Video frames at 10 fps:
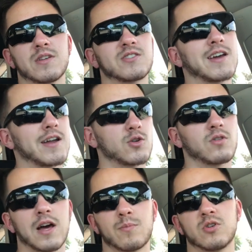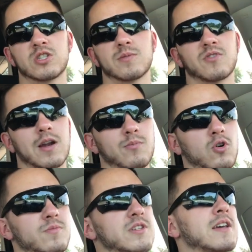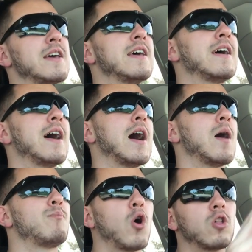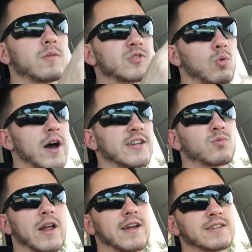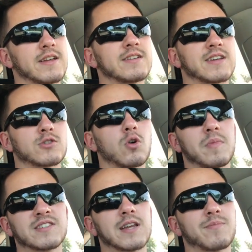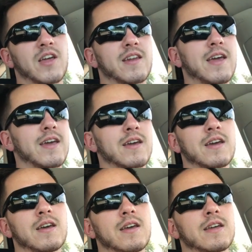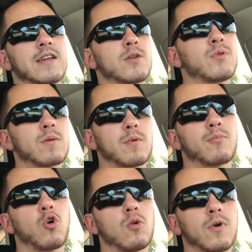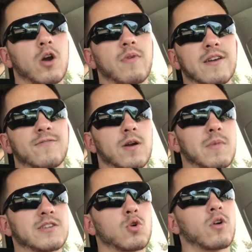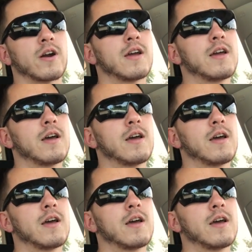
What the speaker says: Because you got to do a lot of push-ups, a lot of pull-ups. Pull-ups wise, what I did is I told my stepdad, hey, can you put up a pull-up bar right in front of my door?